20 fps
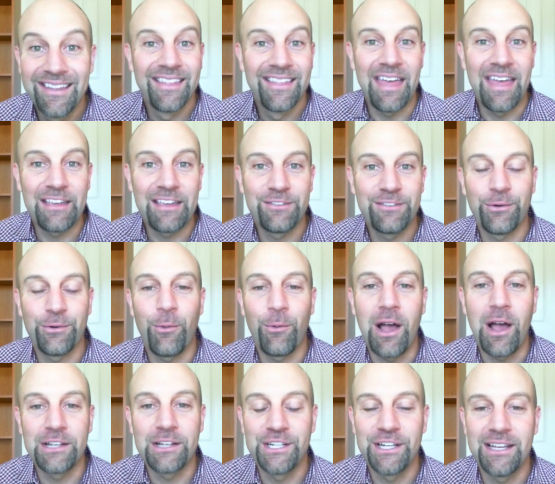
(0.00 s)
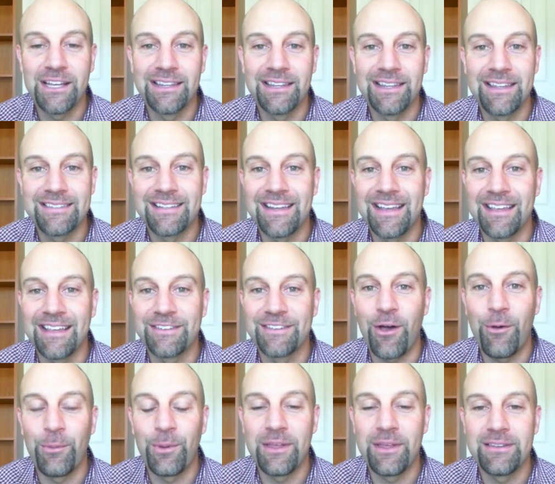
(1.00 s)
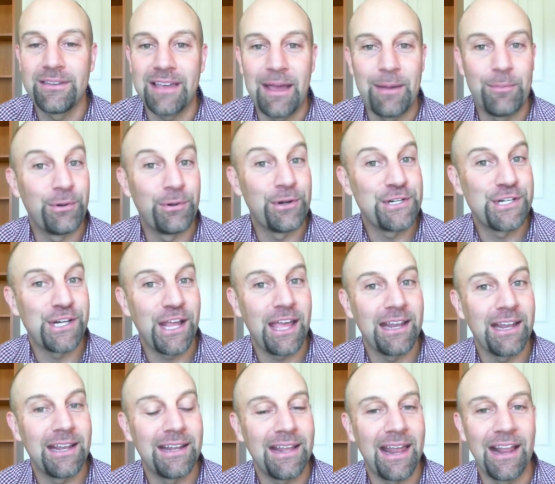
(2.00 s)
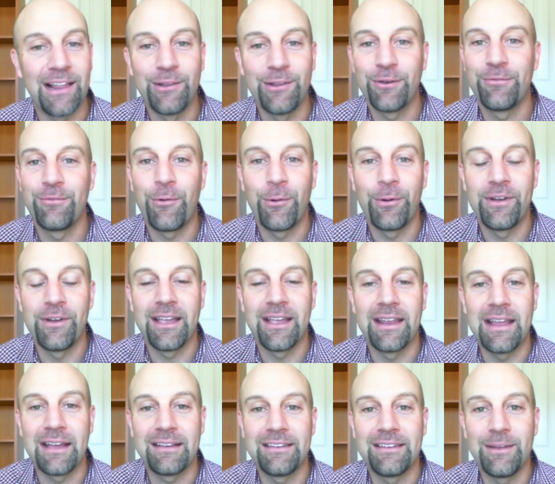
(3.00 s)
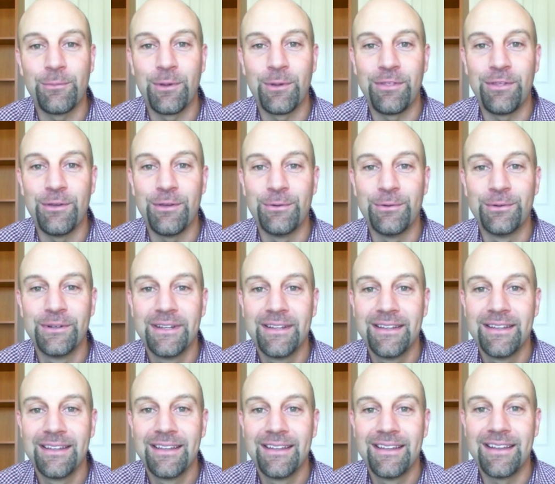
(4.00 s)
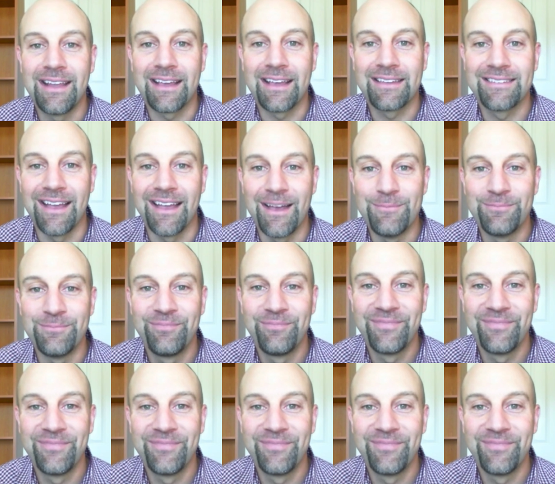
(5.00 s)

Thanks for watching and listening as always. I appreciate it, and I look forward to connecting with you next time.